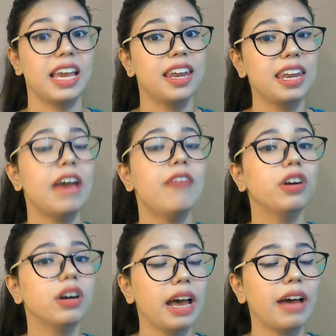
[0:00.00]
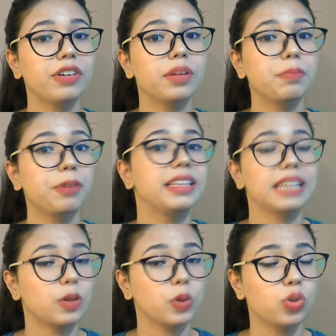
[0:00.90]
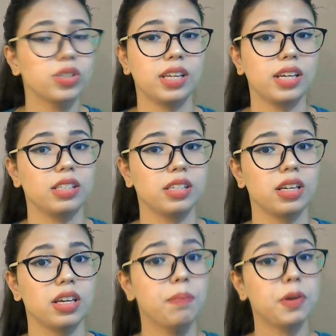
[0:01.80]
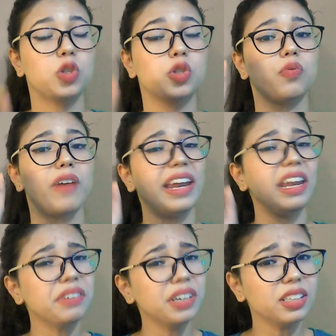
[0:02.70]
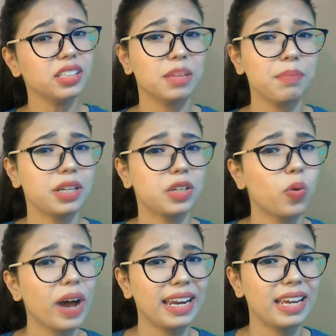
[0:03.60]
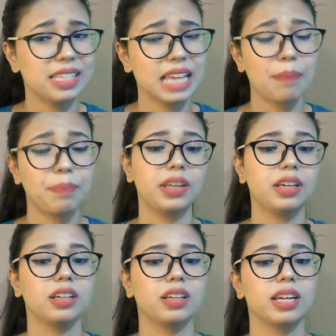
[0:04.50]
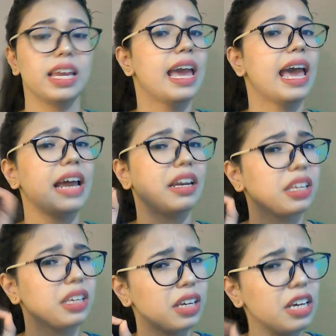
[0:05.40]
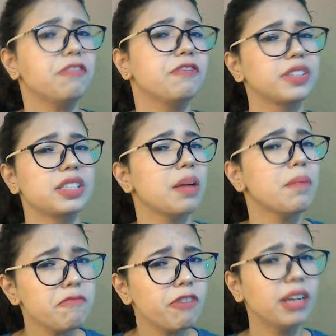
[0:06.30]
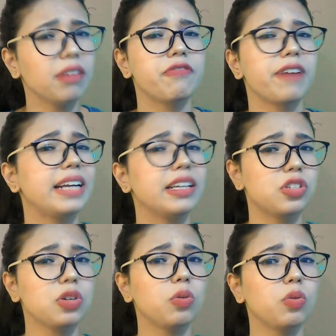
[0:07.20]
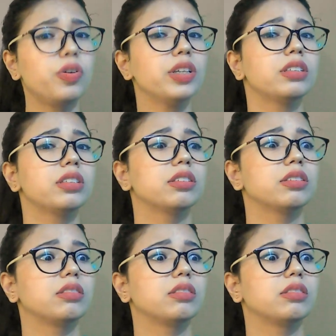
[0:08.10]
Never ever bring those things, because whenever some inquiry is happening, and if someone finds you with